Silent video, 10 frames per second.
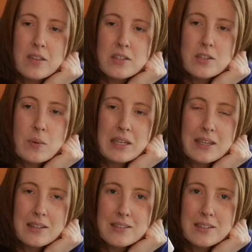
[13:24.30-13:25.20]
sewing
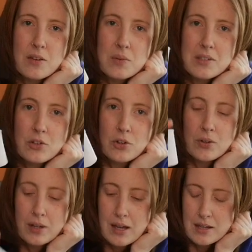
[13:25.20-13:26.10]
kit since I was in
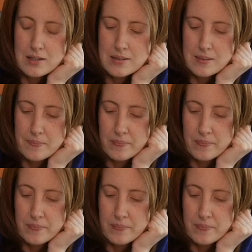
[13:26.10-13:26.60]
Girl Guides.